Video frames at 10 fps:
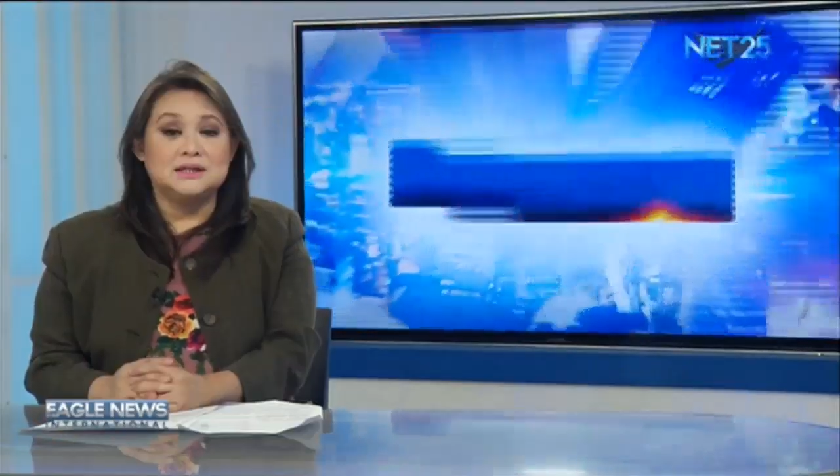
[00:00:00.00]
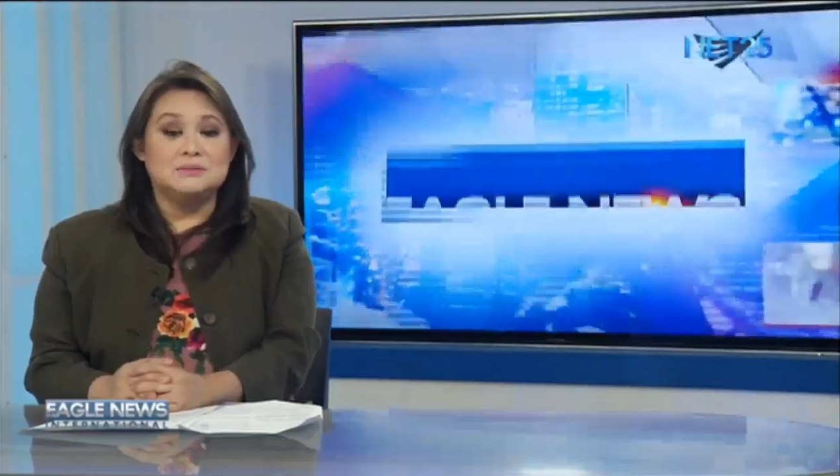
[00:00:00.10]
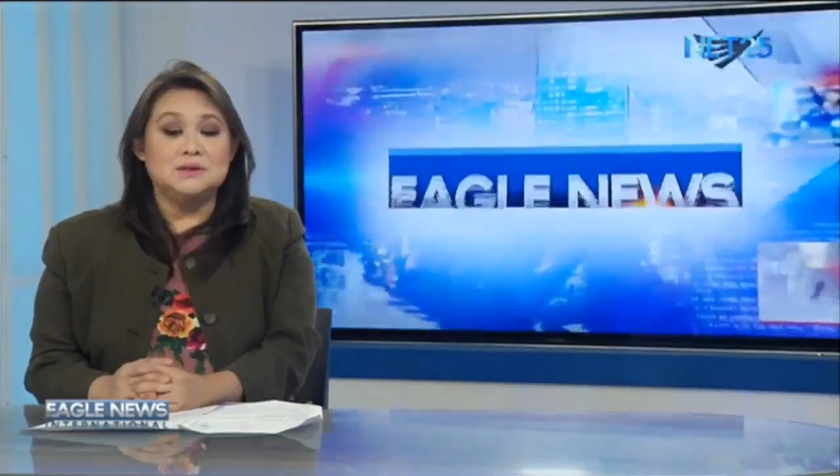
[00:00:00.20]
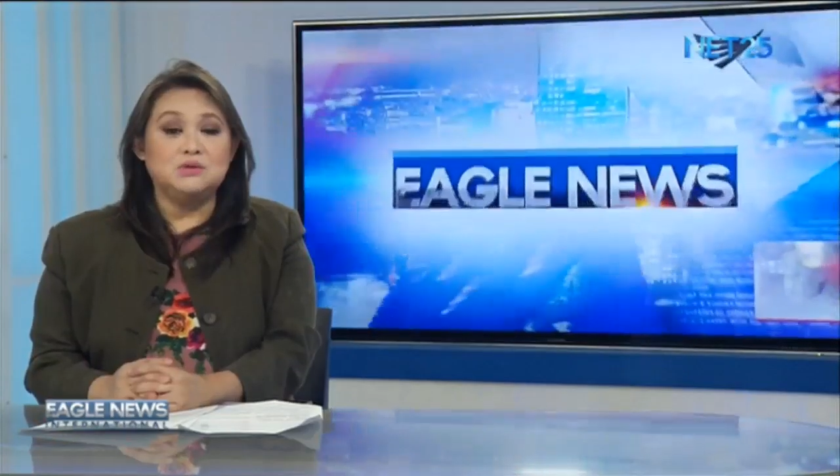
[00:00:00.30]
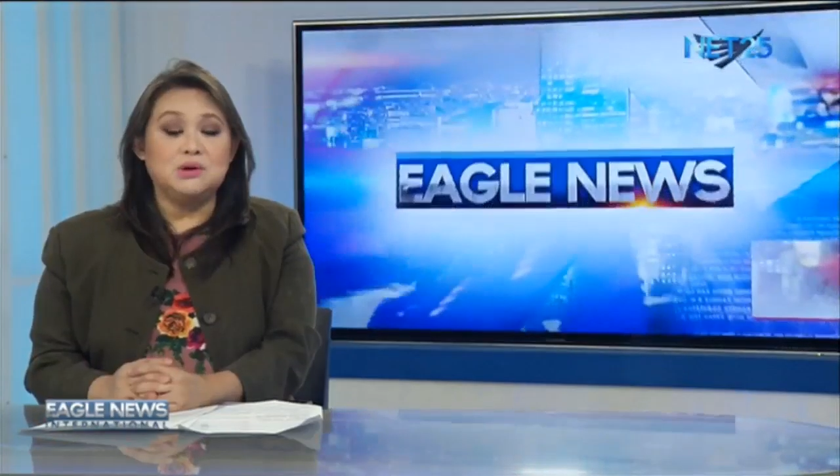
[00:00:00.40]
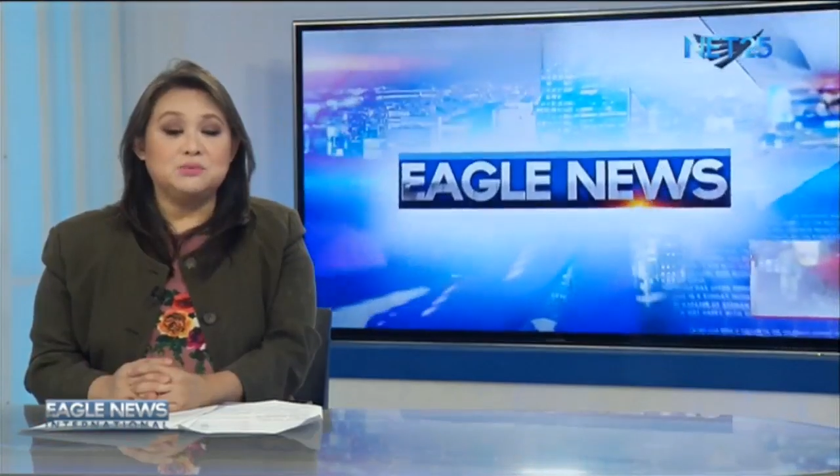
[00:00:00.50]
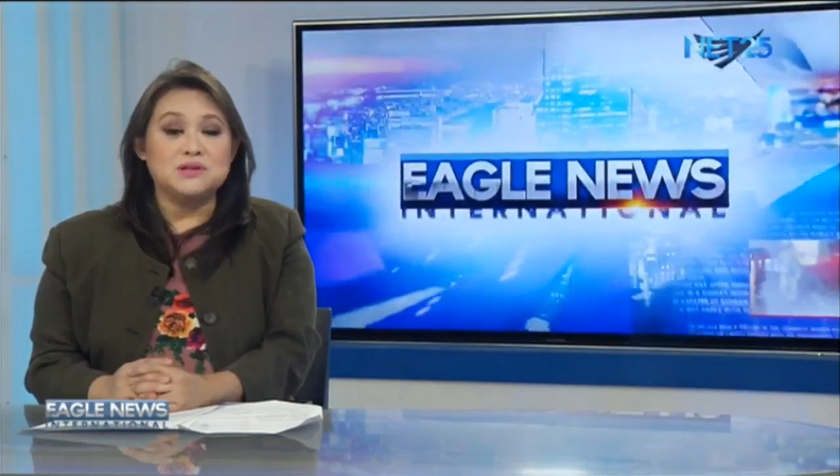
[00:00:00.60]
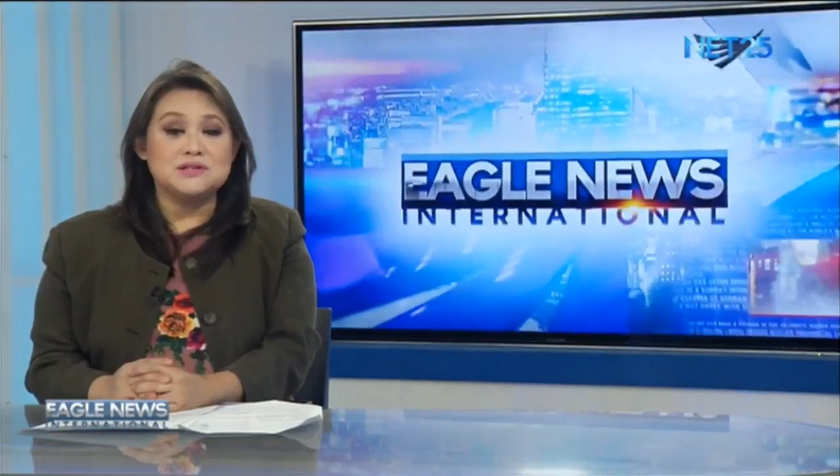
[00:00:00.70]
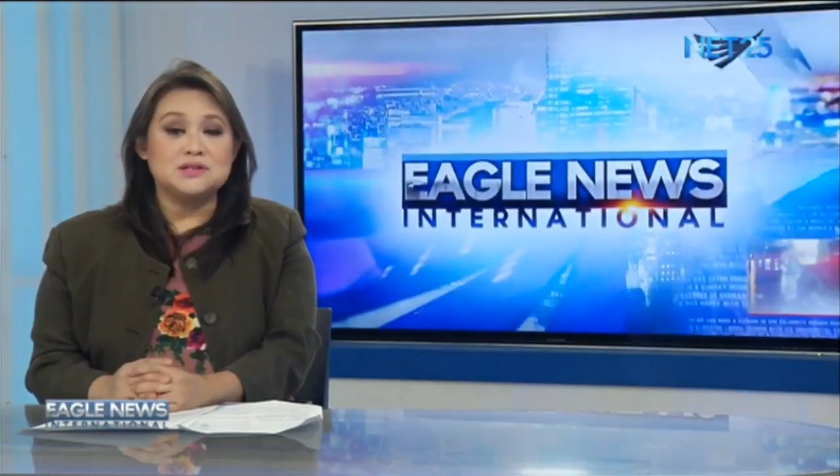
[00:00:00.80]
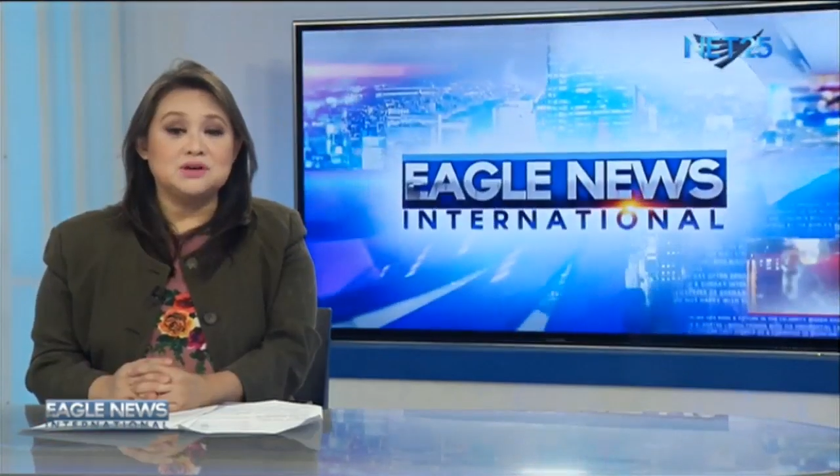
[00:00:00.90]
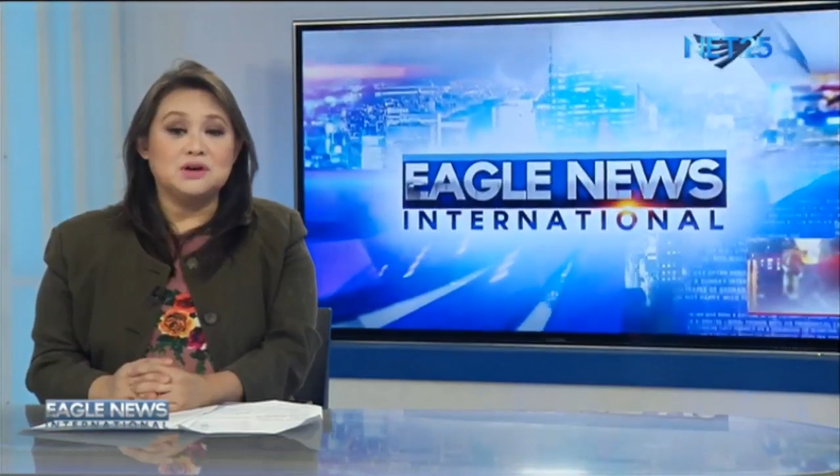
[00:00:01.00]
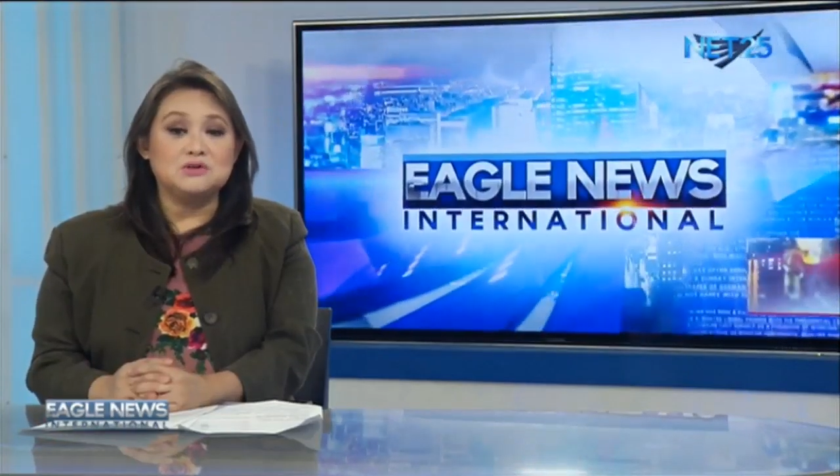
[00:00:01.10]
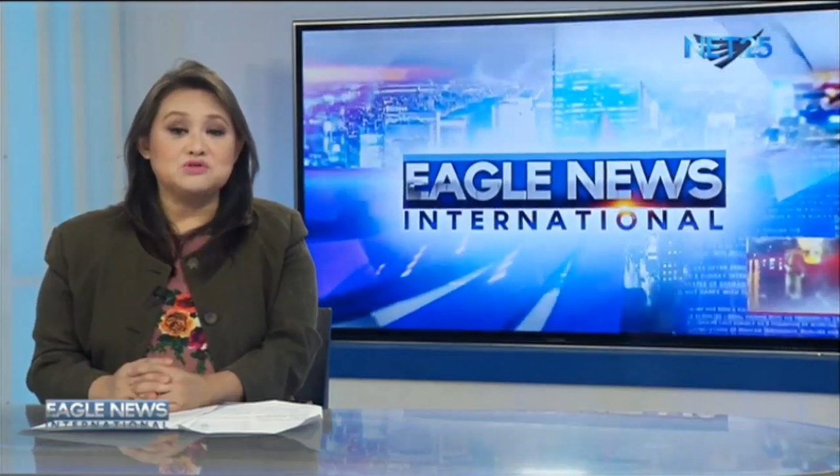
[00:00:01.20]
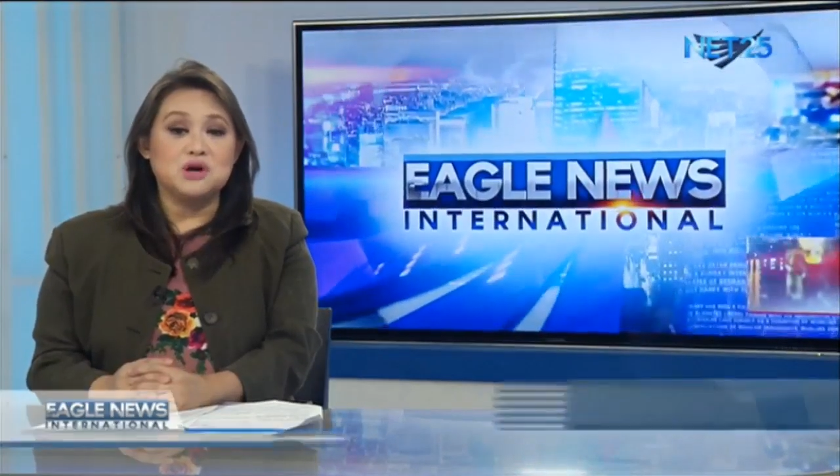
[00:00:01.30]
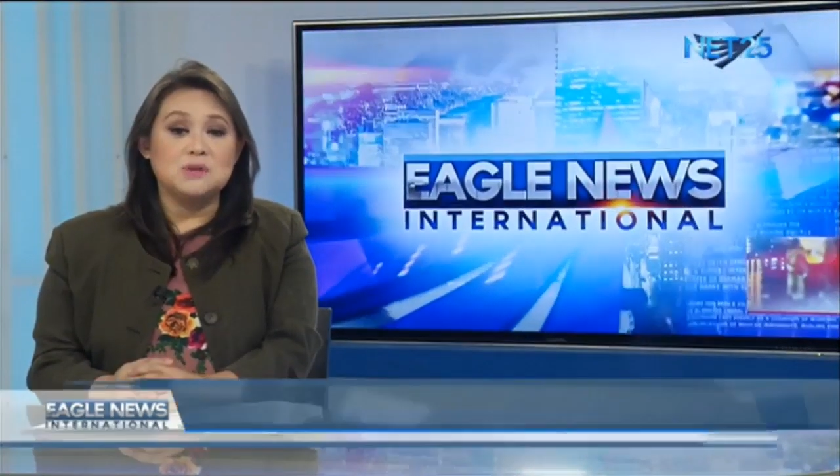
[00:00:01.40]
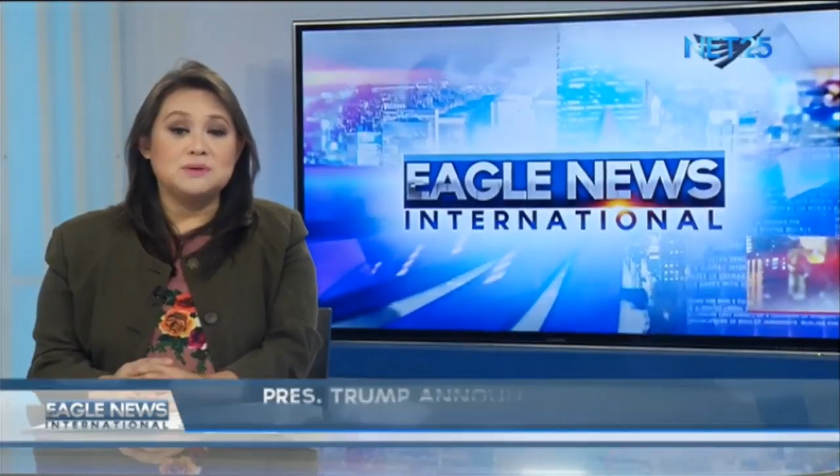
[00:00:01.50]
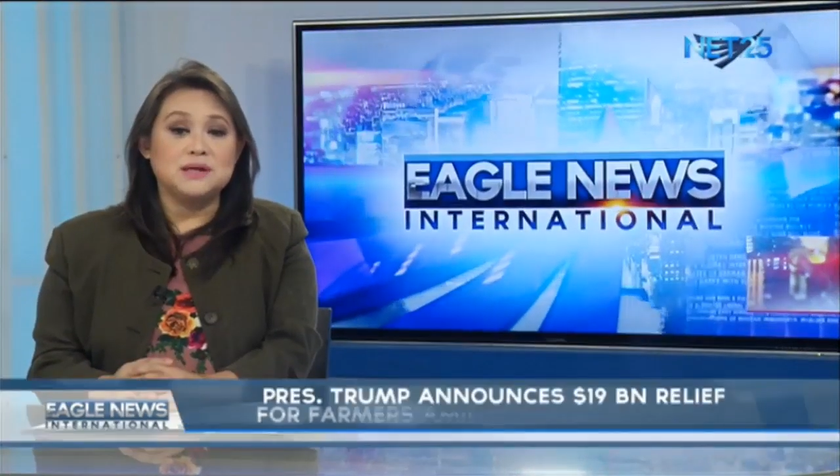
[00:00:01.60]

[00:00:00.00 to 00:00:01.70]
Meanwhile, President Donald Trump